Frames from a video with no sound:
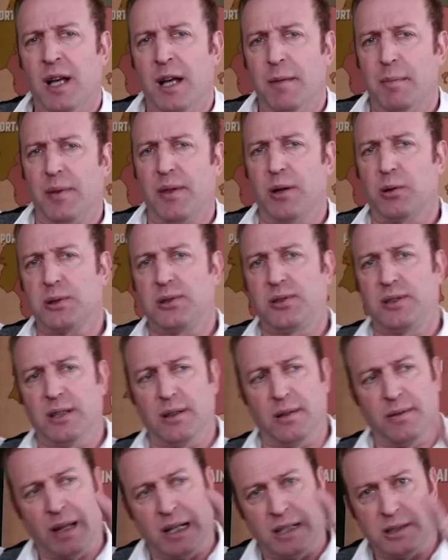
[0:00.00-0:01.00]
but there were
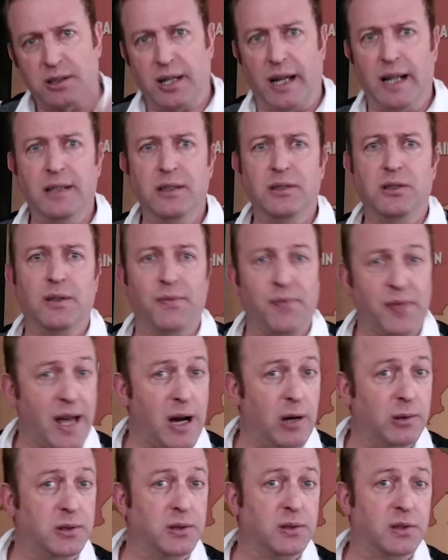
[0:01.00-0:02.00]
still tens of
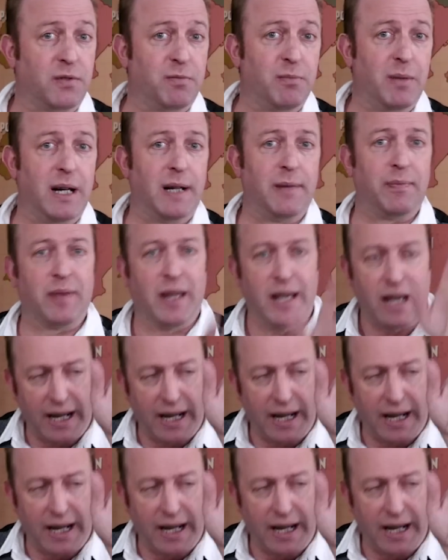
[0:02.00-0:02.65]
thousands of men